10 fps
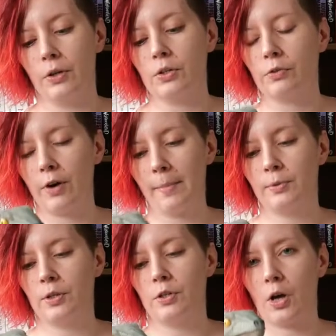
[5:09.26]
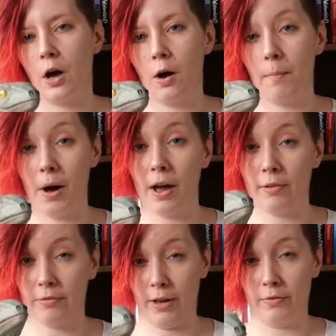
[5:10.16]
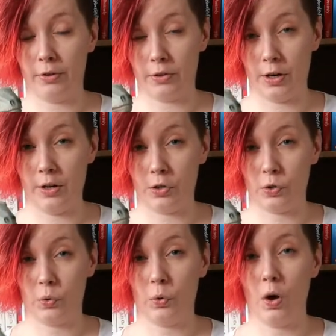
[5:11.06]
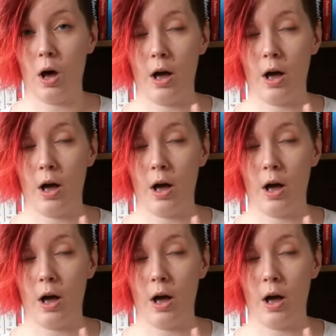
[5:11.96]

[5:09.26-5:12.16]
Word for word: Velociraptors are my favourite dinosaur.